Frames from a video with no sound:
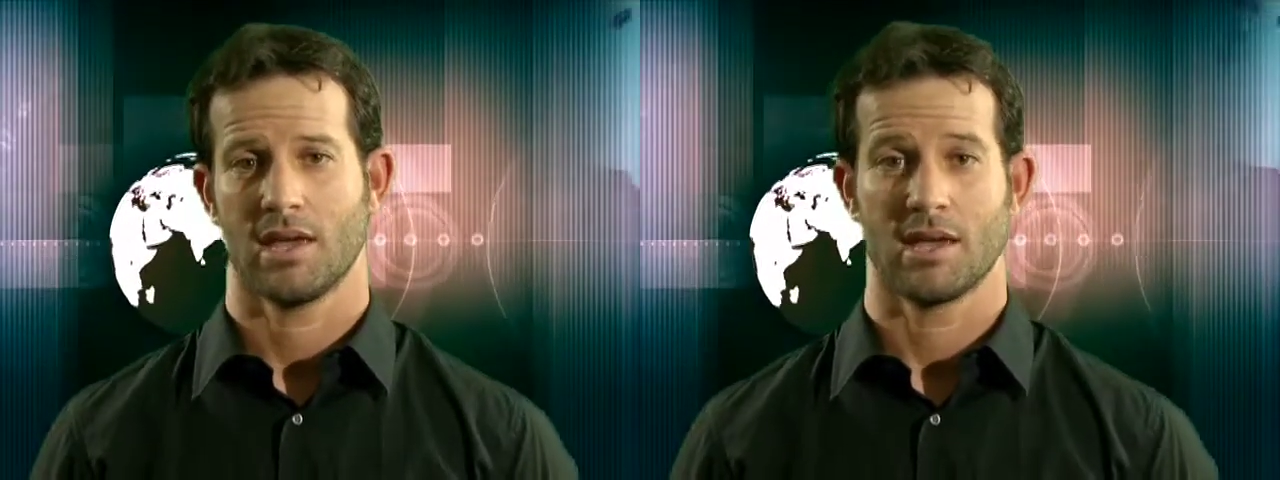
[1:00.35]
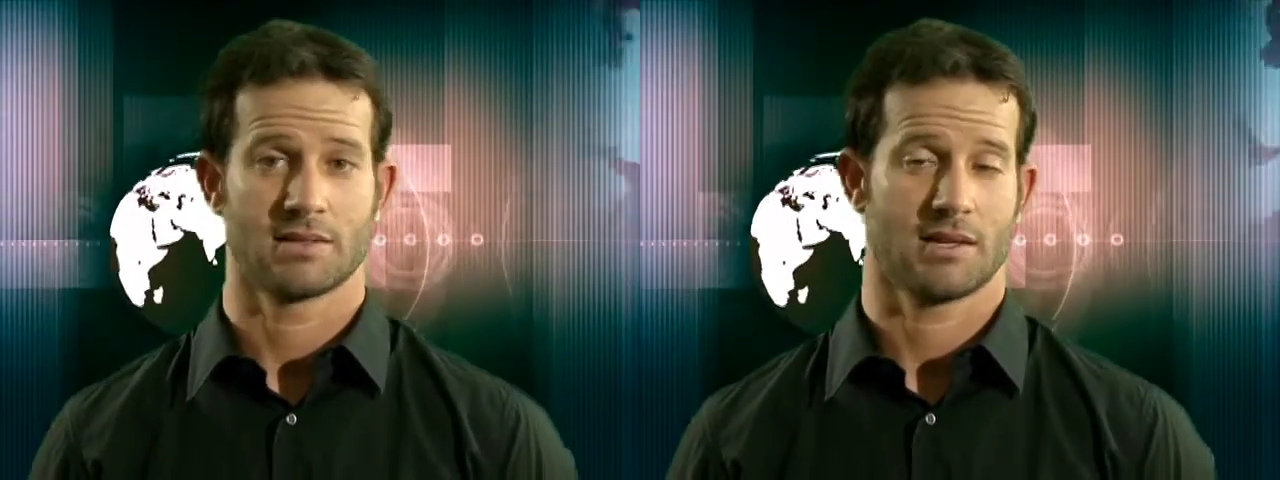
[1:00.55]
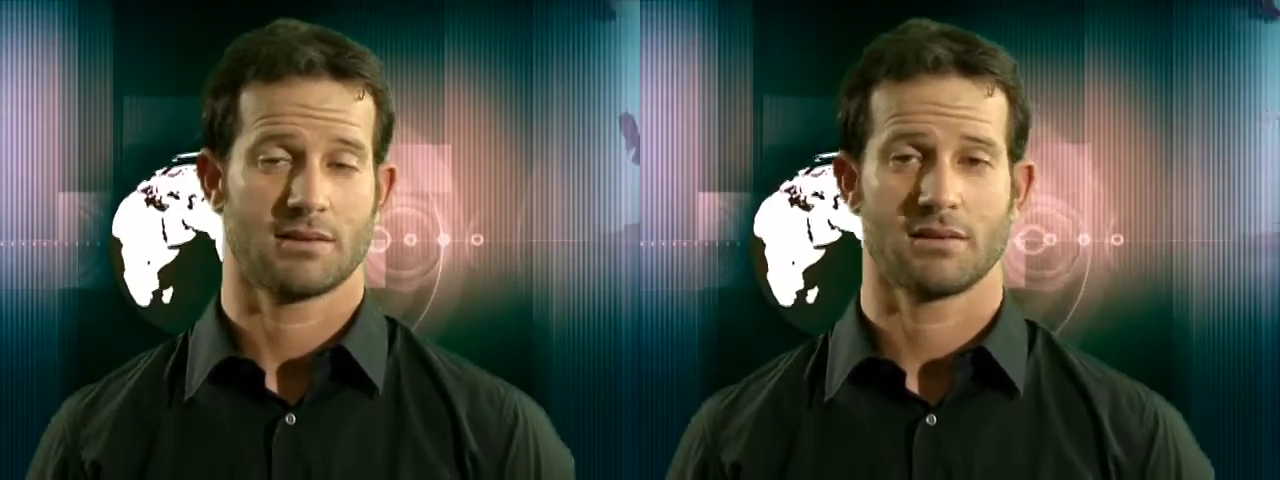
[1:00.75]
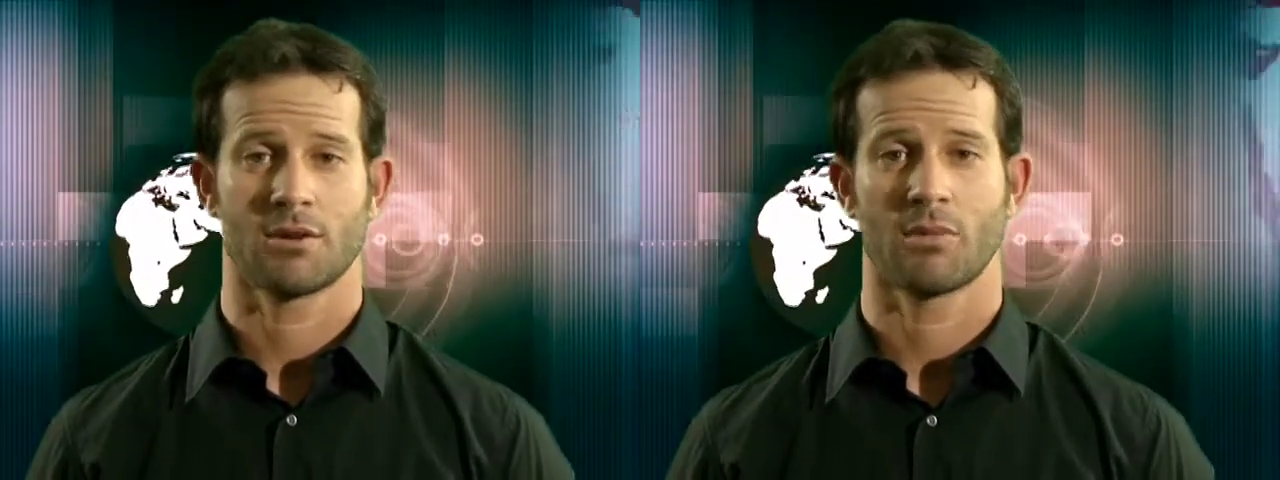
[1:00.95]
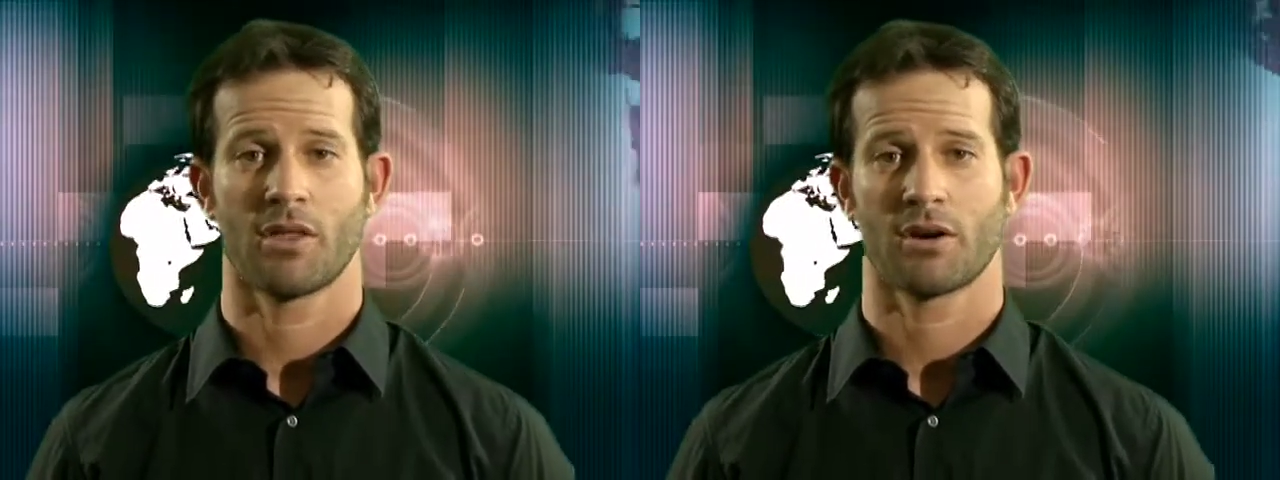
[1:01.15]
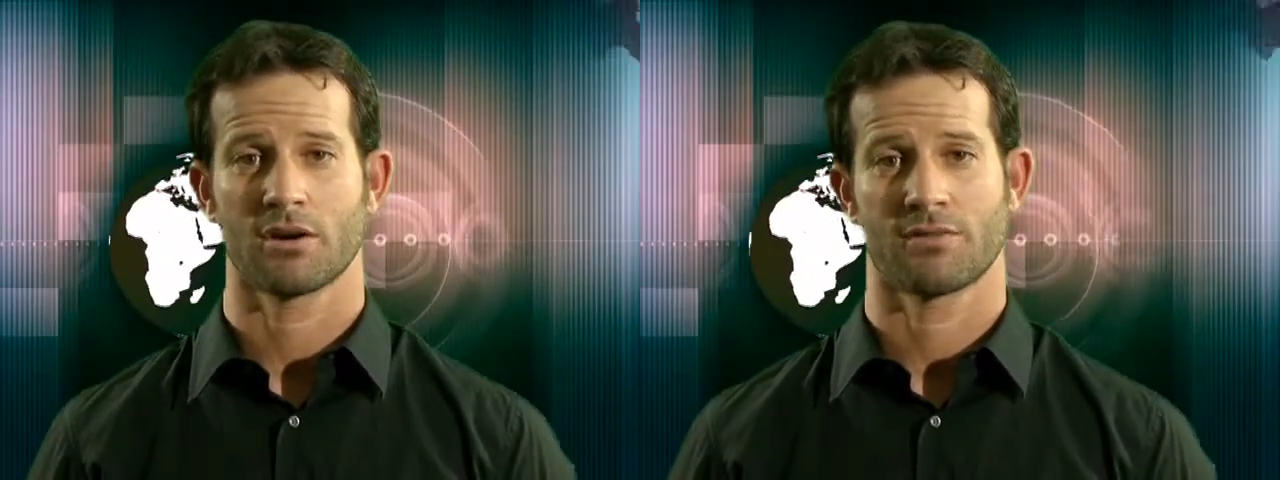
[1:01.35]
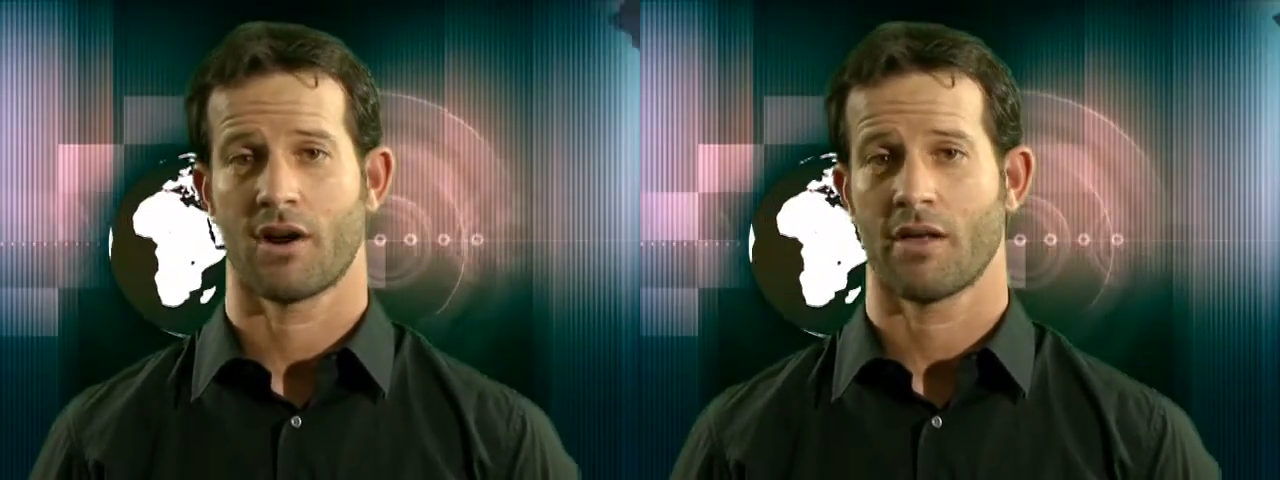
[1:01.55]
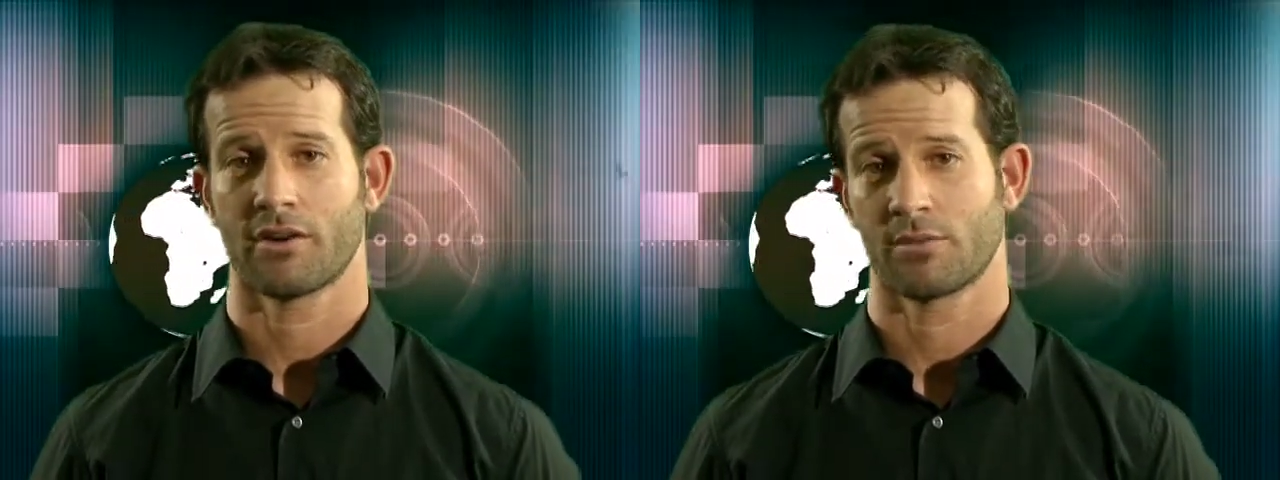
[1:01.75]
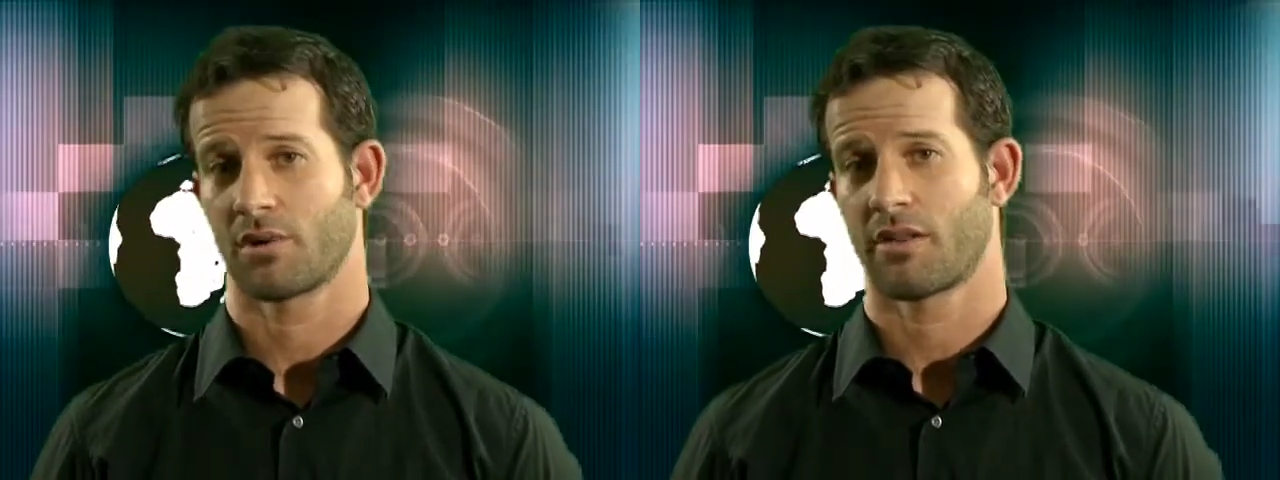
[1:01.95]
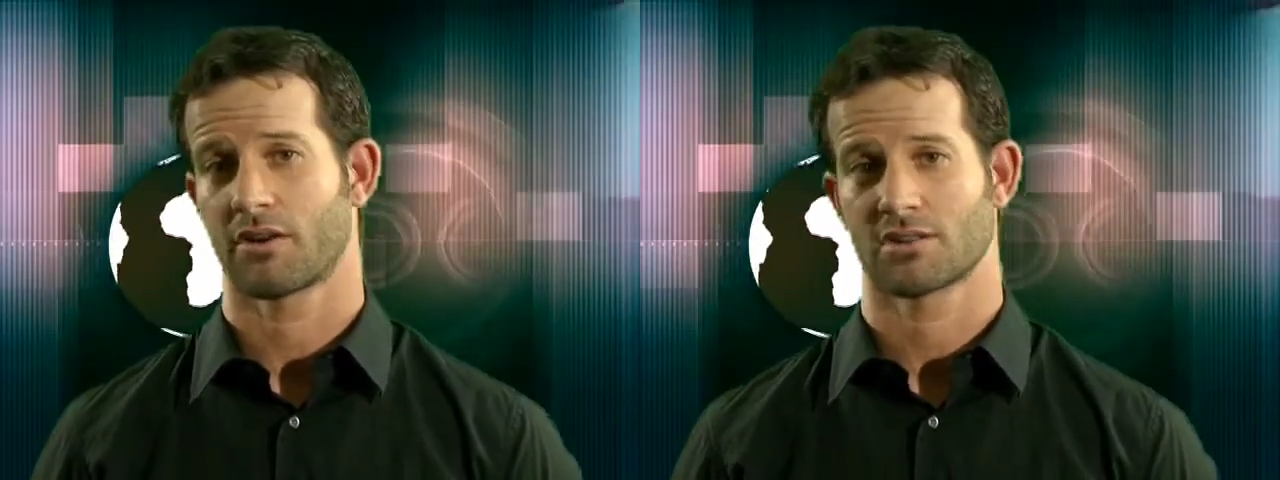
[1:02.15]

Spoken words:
Is it your mother, your father, your brother,